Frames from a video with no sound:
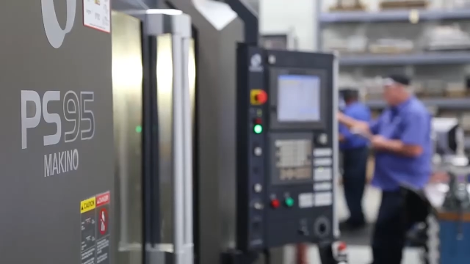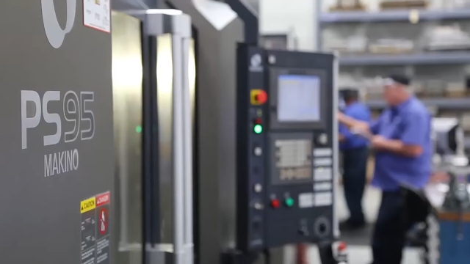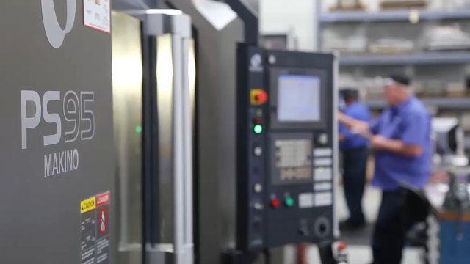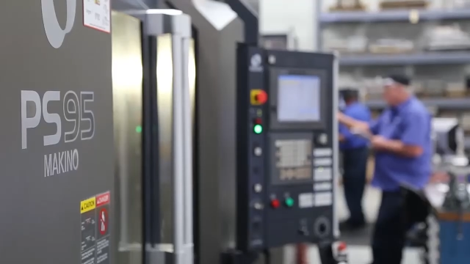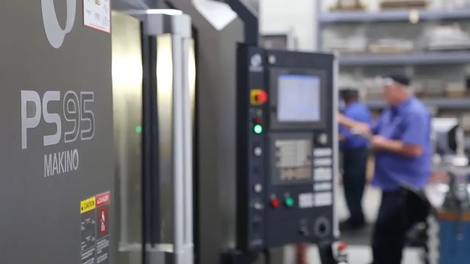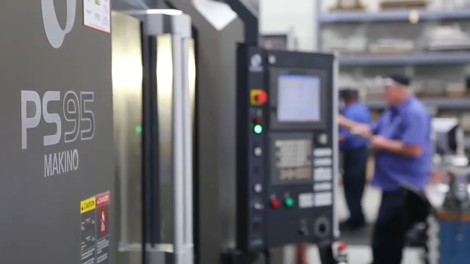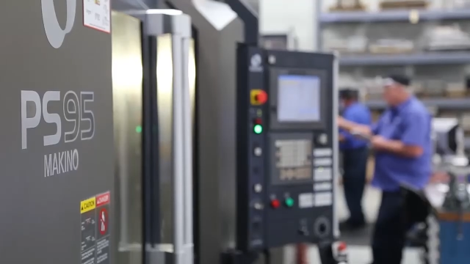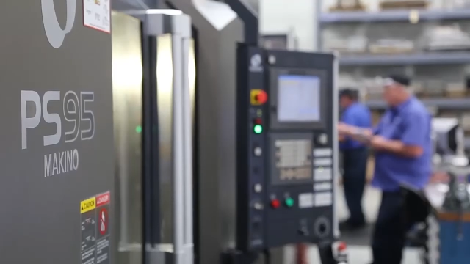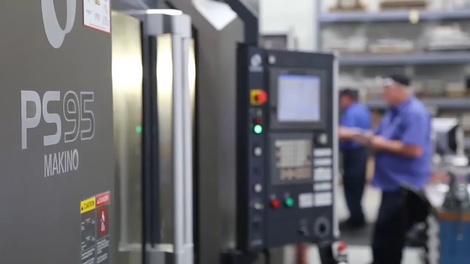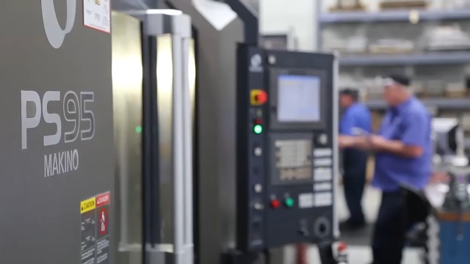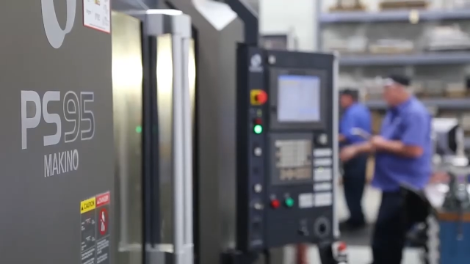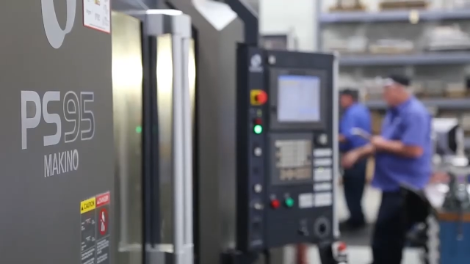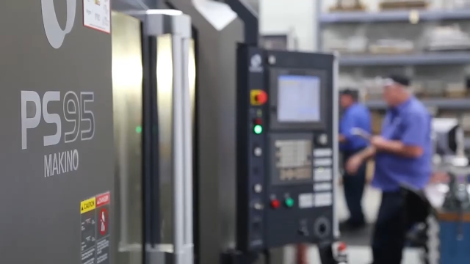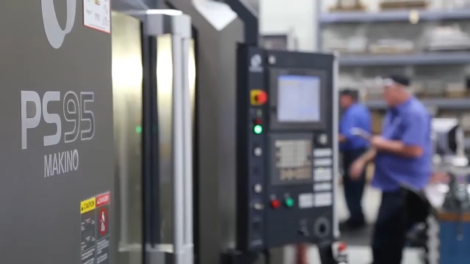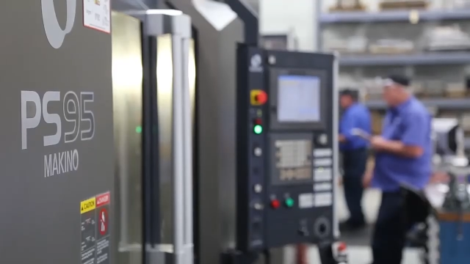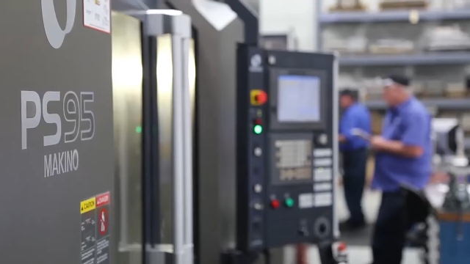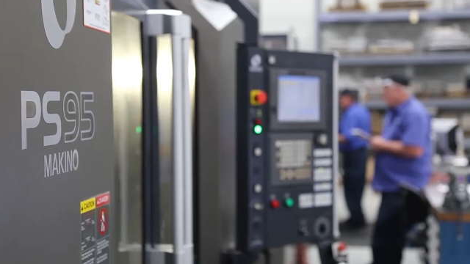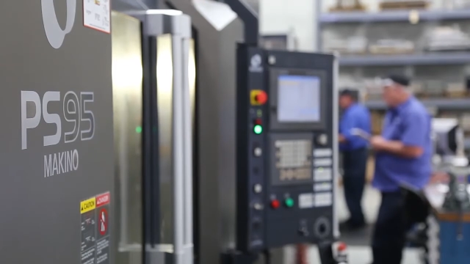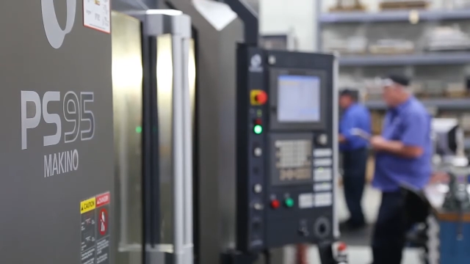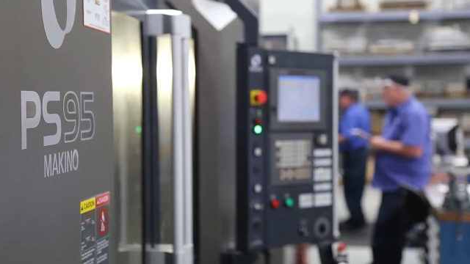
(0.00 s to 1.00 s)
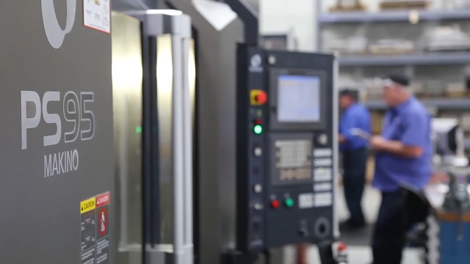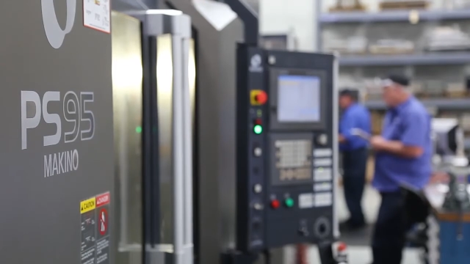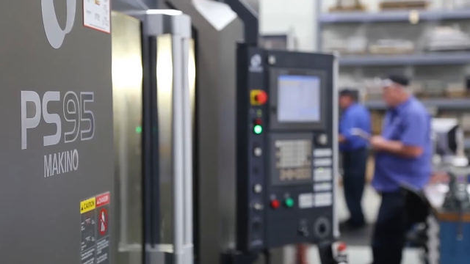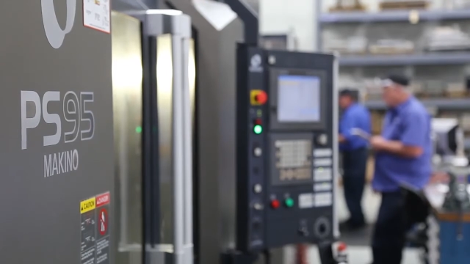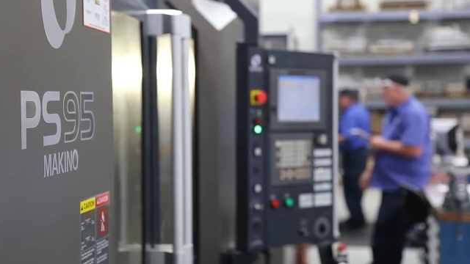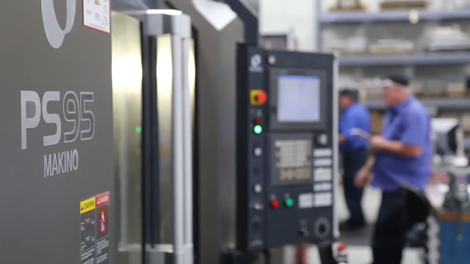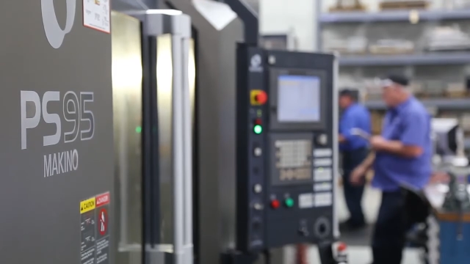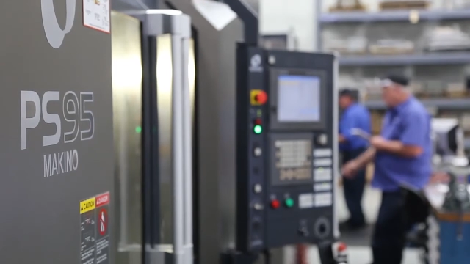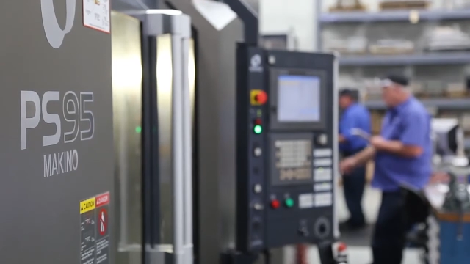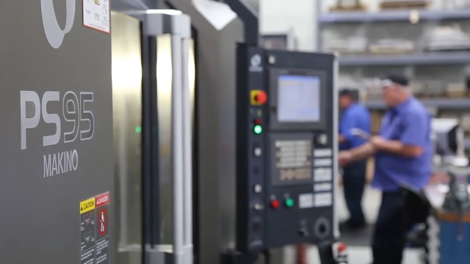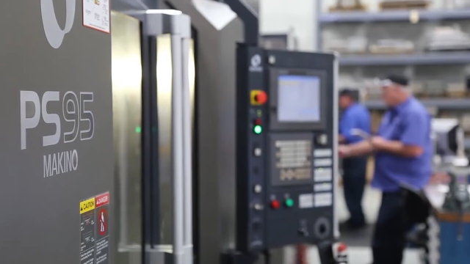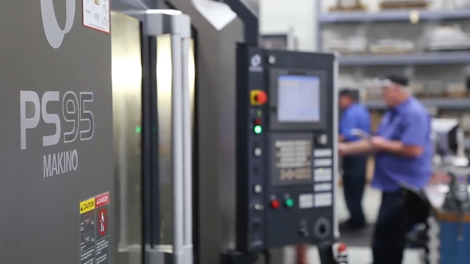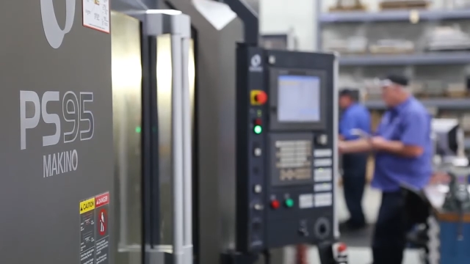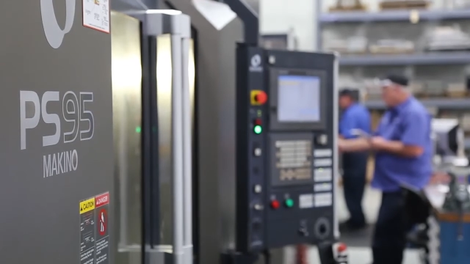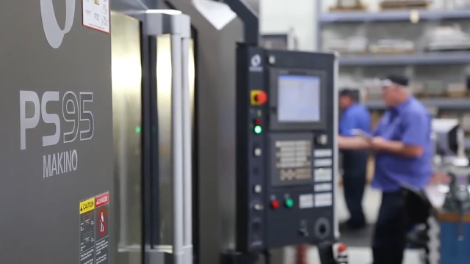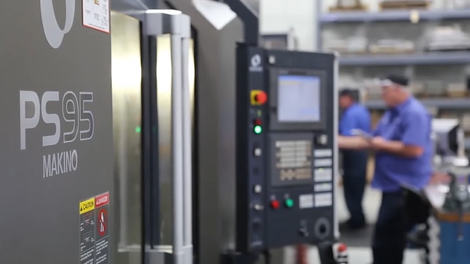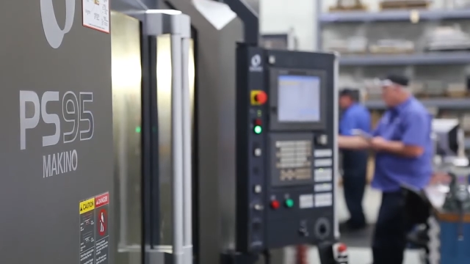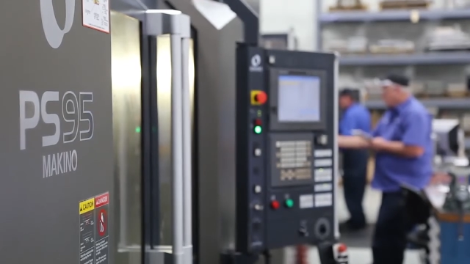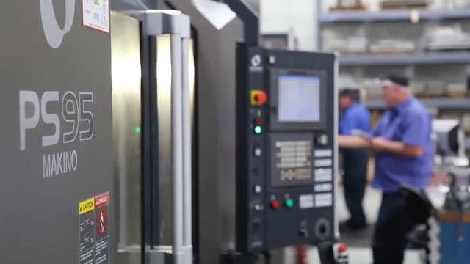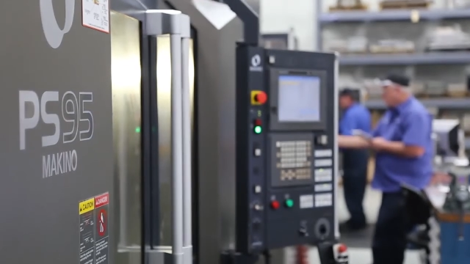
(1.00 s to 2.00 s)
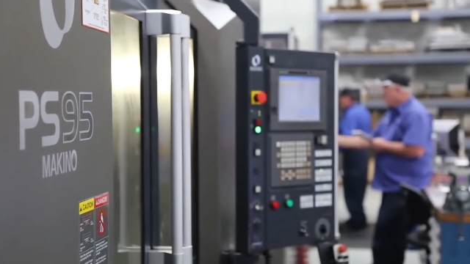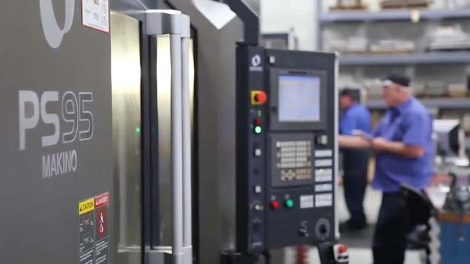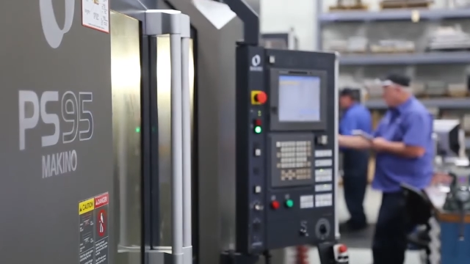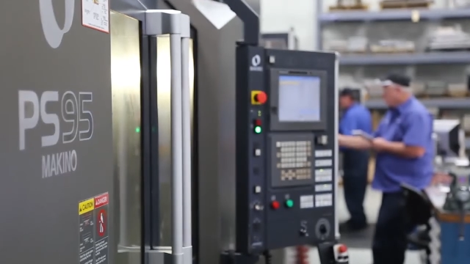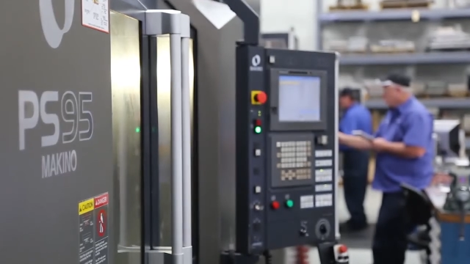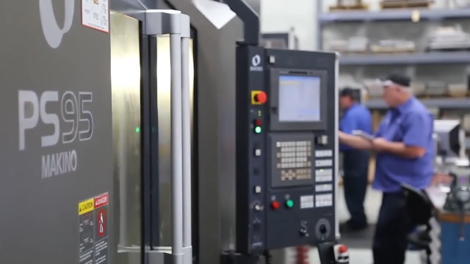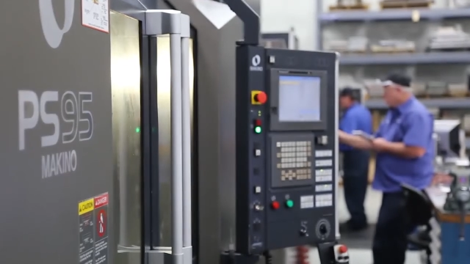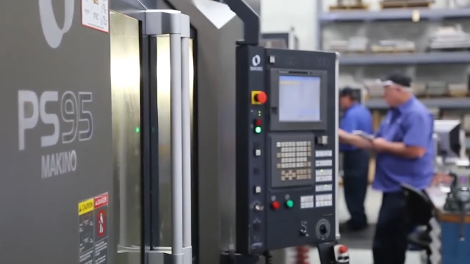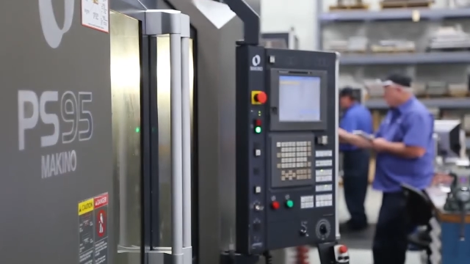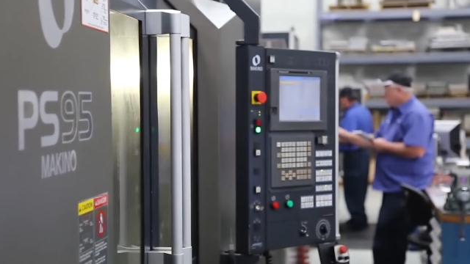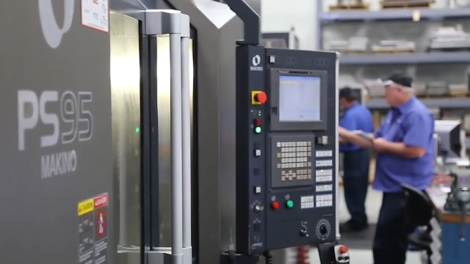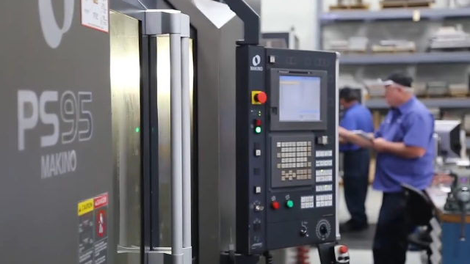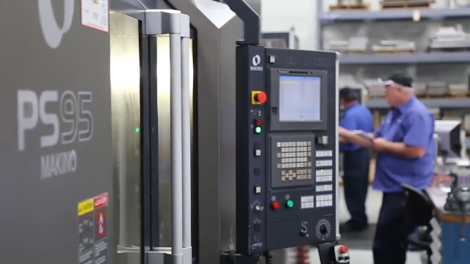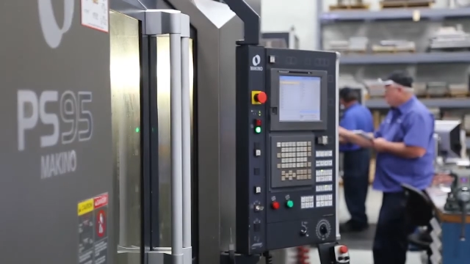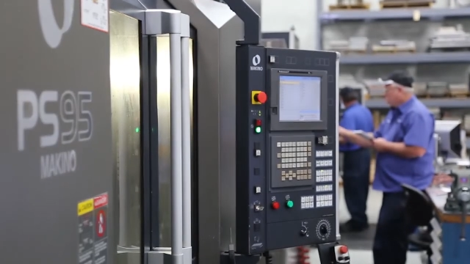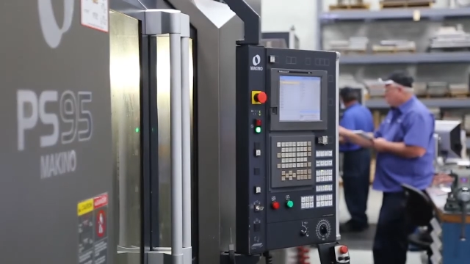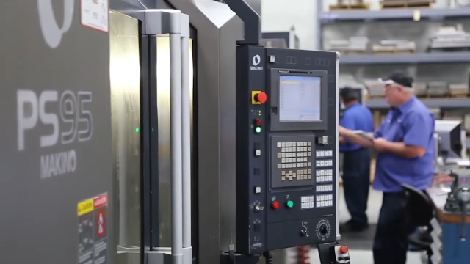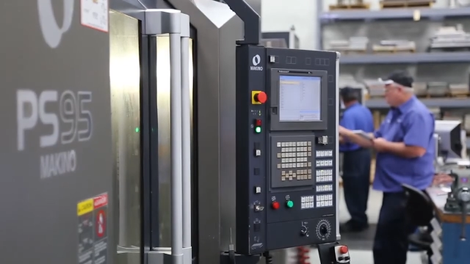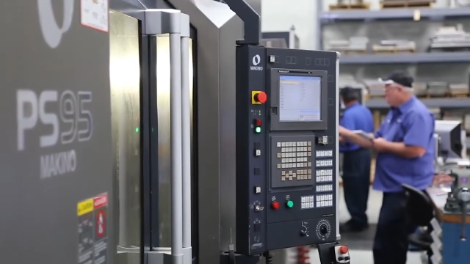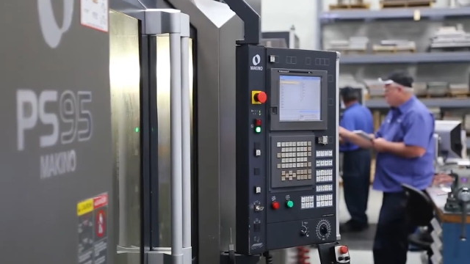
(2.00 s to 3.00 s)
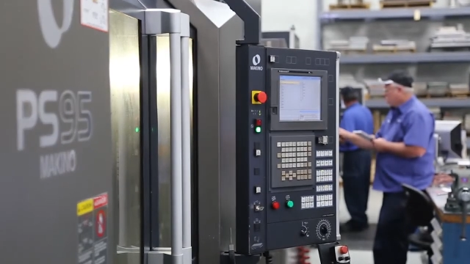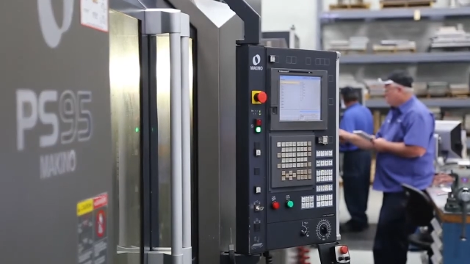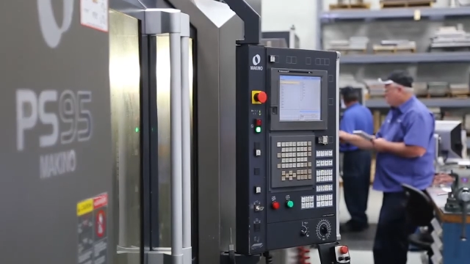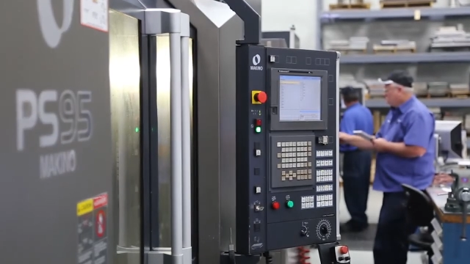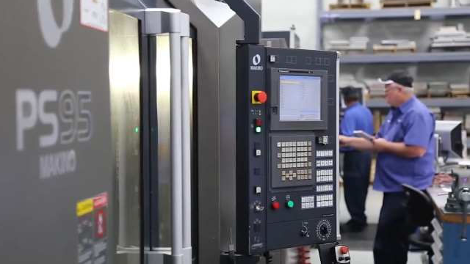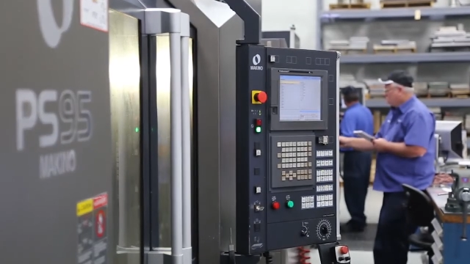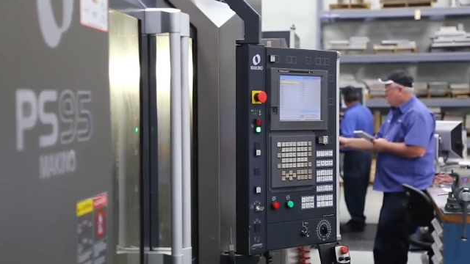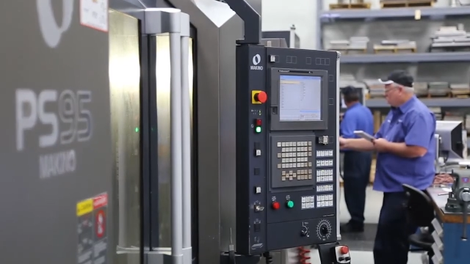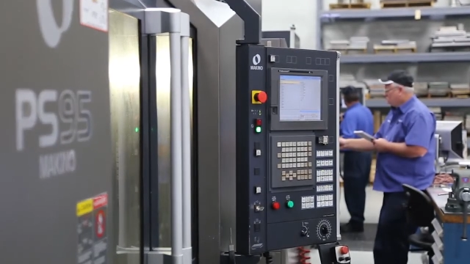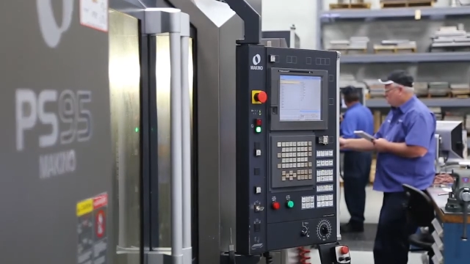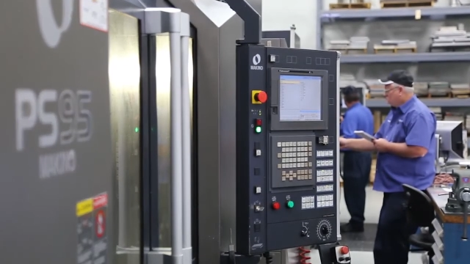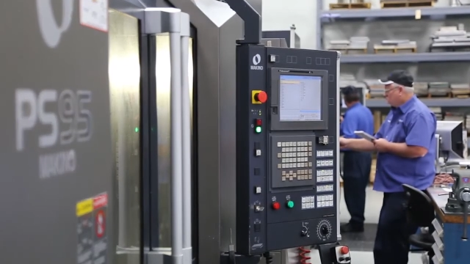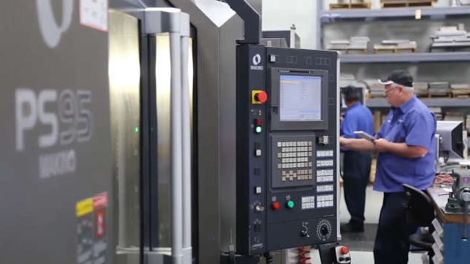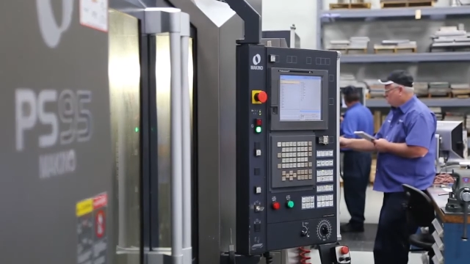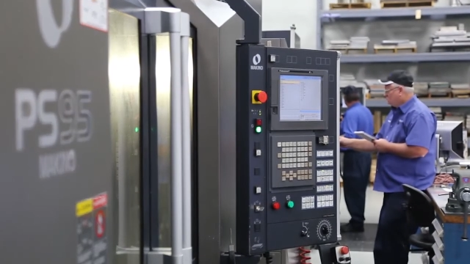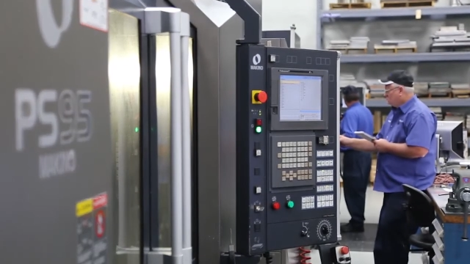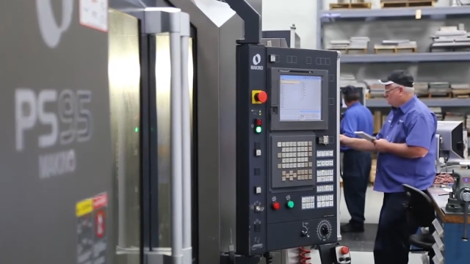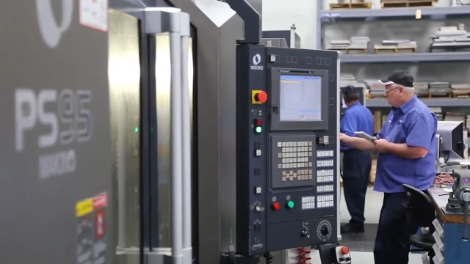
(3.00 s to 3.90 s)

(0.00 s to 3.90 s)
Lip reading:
[unreadable: no face in view]